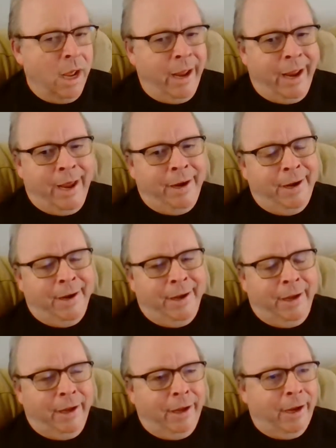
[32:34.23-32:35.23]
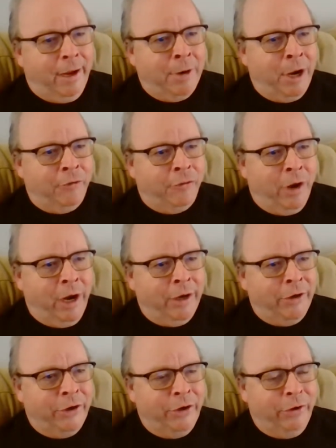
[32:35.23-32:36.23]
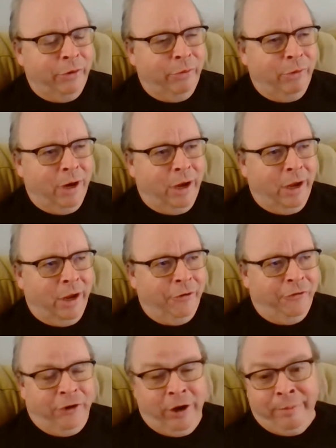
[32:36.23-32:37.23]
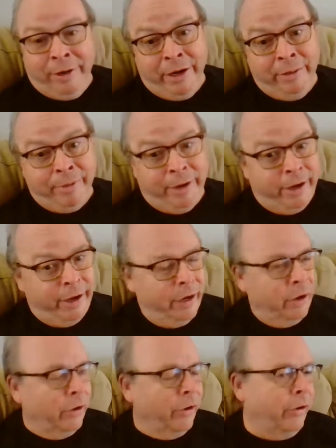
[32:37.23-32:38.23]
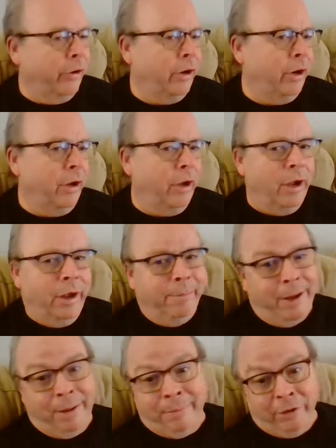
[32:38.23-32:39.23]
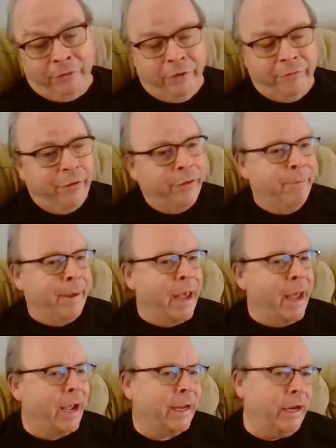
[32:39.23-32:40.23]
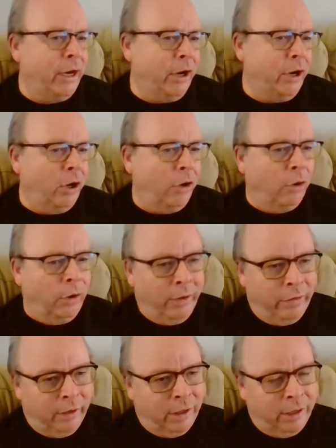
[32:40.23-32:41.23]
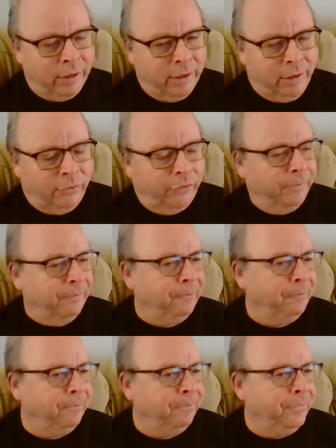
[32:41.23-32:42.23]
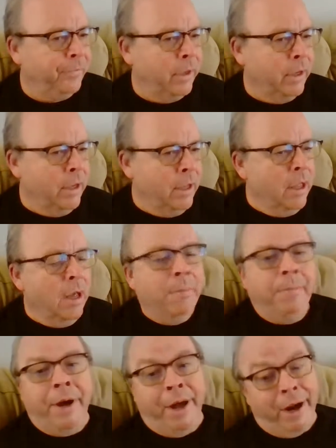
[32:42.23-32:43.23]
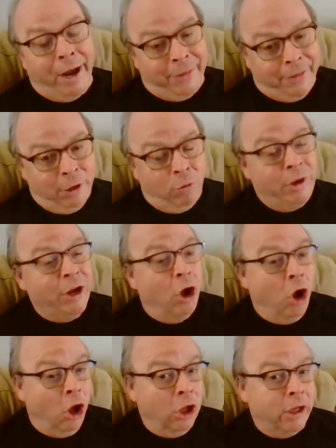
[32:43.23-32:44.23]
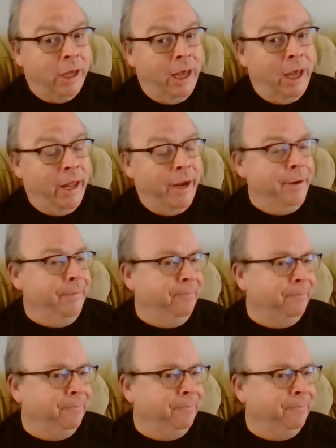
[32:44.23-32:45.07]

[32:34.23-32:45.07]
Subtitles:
And I'm not trying to shame anybody or pat myself on the back here or anything like this. But I think we all can